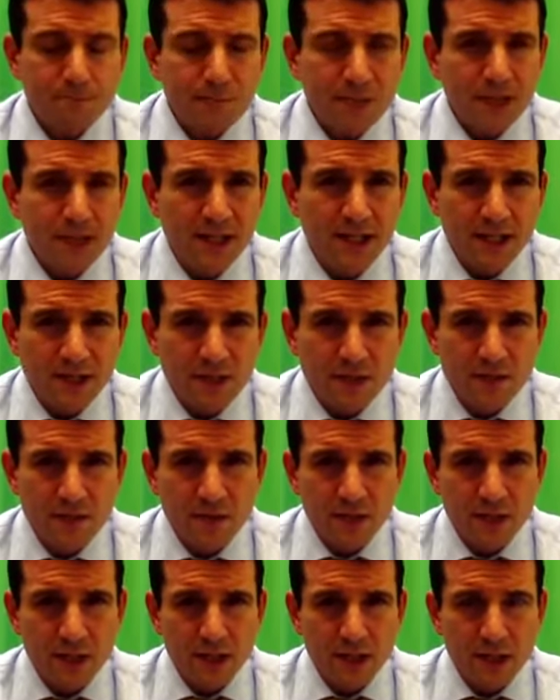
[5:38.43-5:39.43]
he is
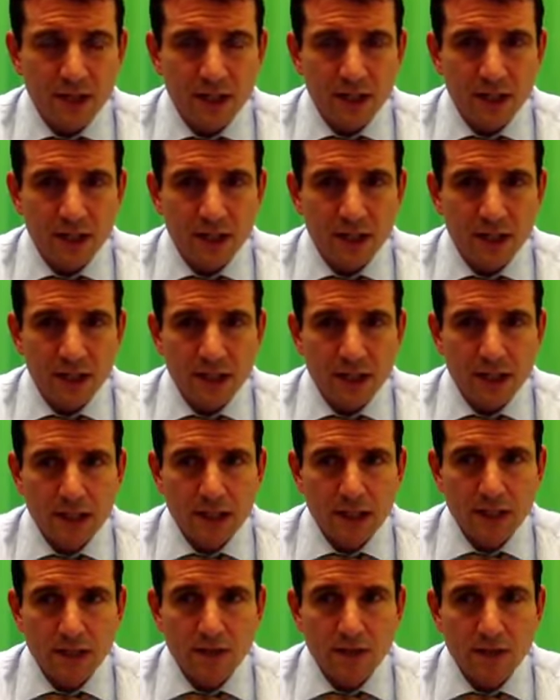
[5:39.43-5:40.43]
very
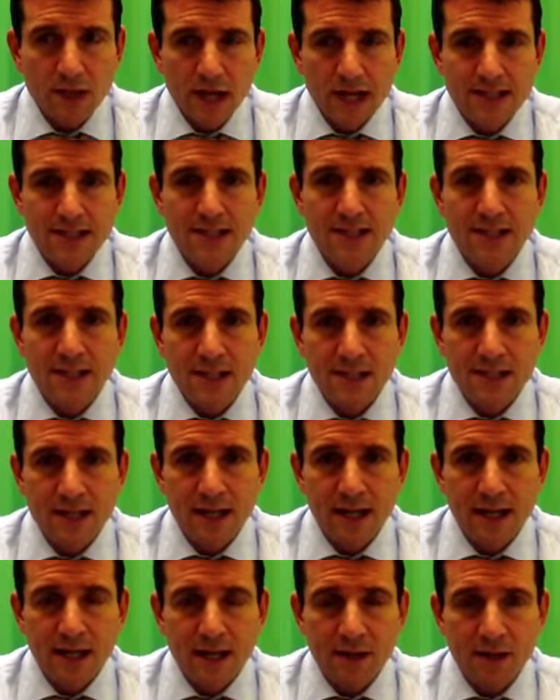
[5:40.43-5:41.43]
hesitant
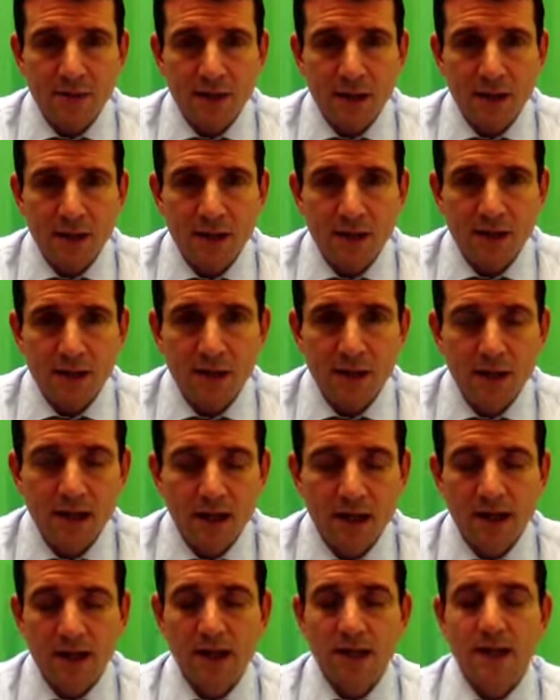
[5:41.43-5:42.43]
on
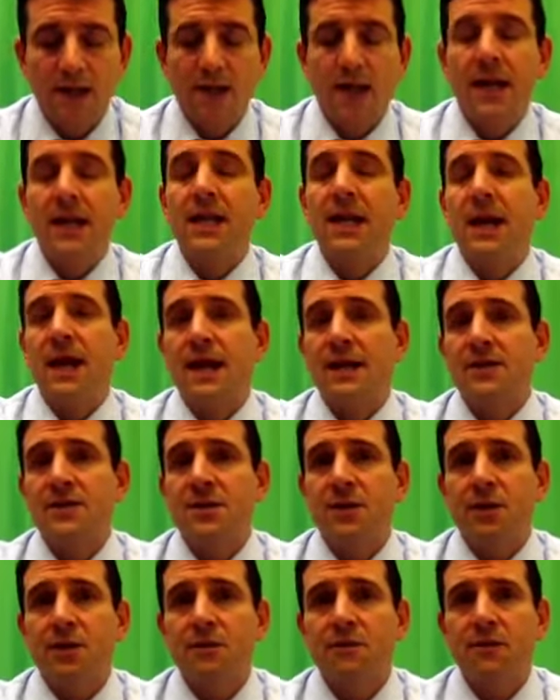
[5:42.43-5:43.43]
any high
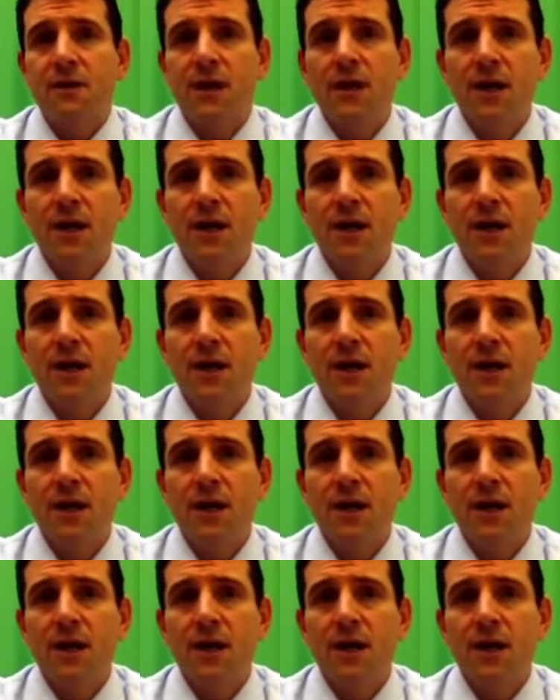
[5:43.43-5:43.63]
tariff,